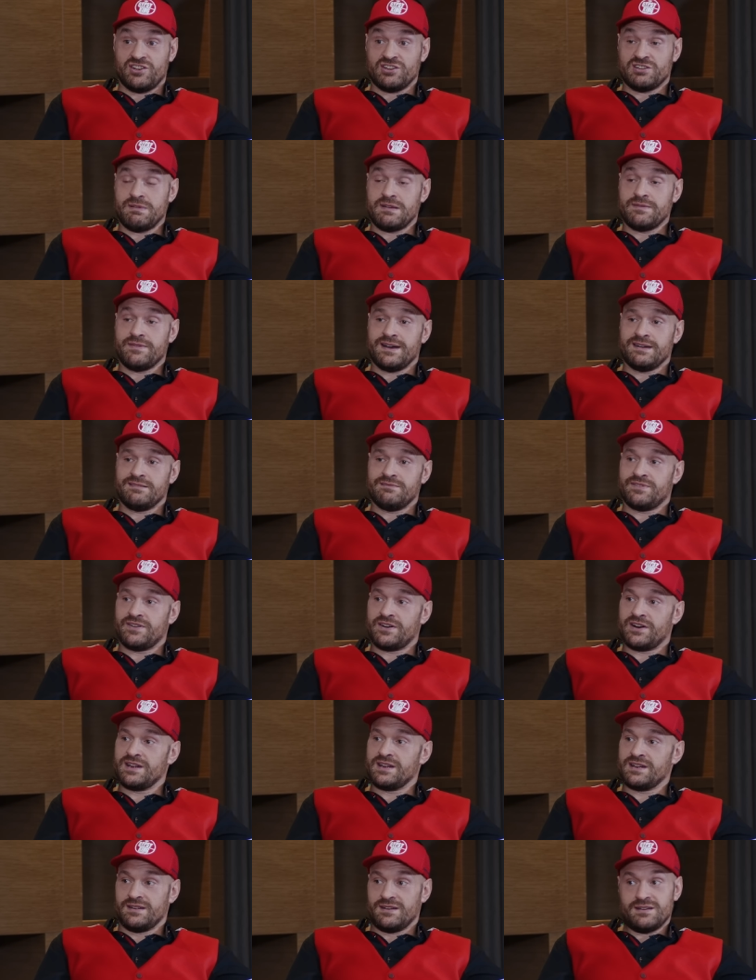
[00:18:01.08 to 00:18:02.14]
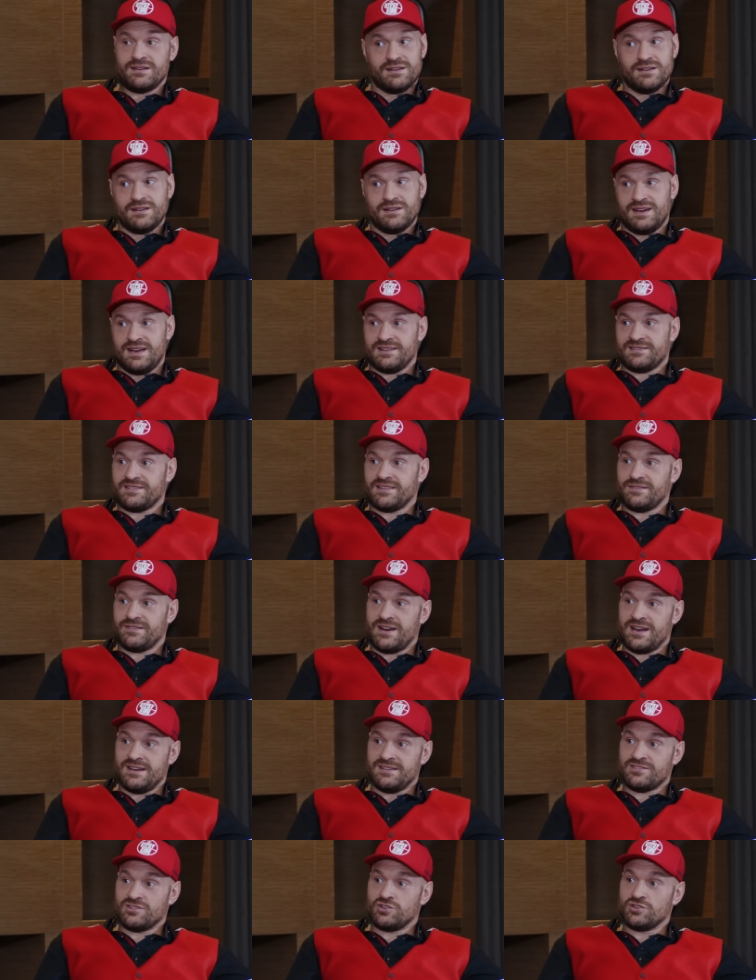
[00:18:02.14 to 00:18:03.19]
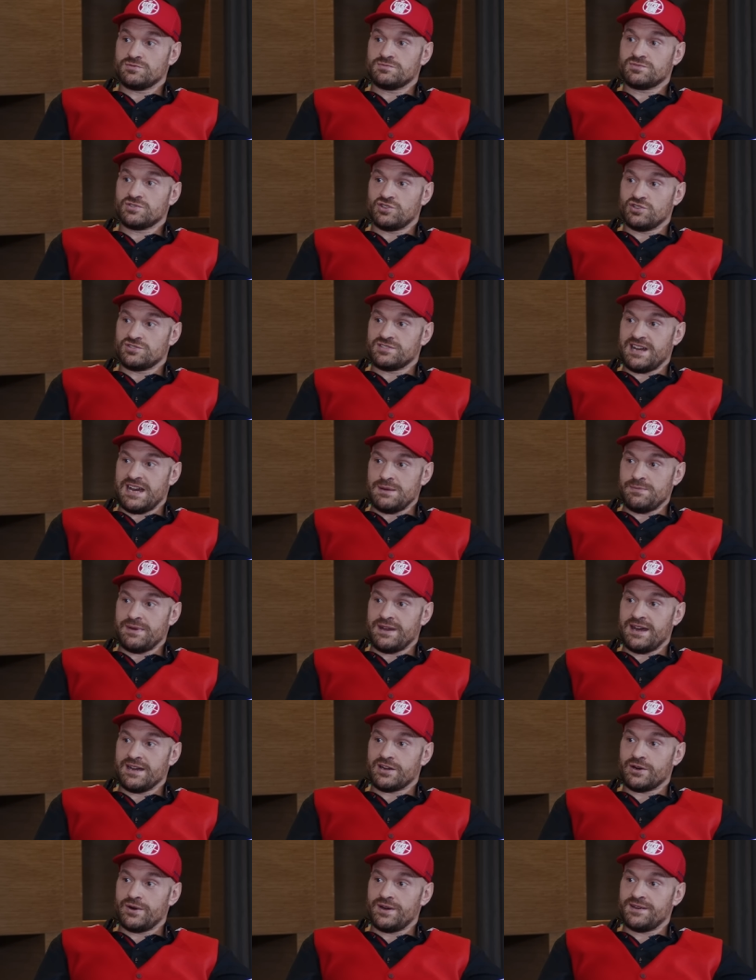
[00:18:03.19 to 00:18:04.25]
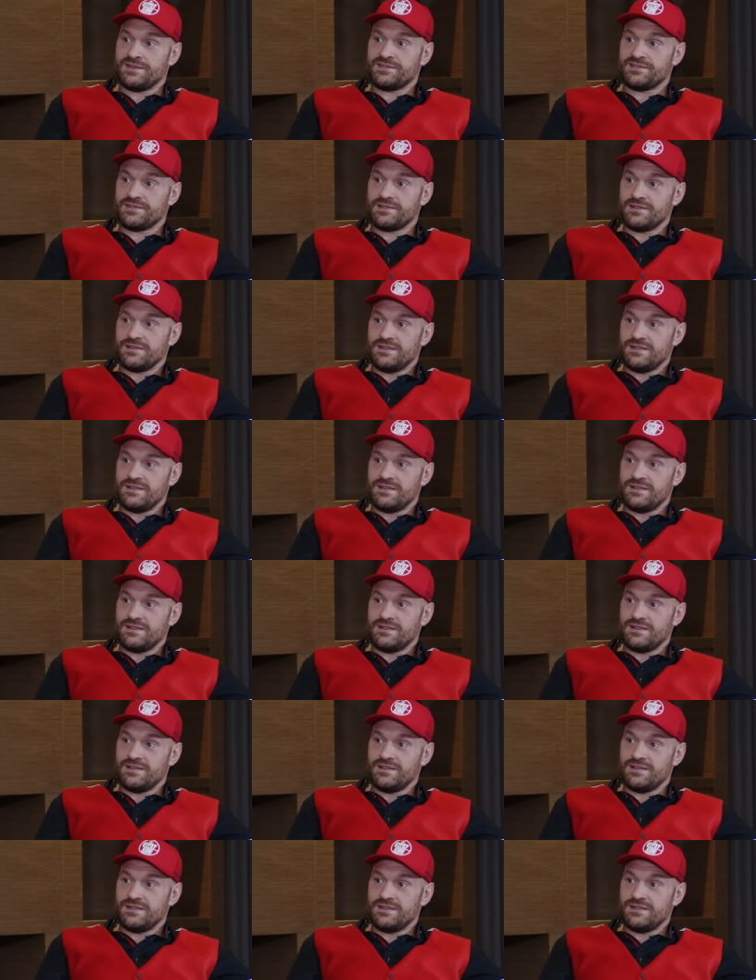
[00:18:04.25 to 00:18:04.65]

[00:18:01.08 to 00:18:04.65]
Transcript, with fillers: to be fighting for it, it's a, it's a good, good time in their careers.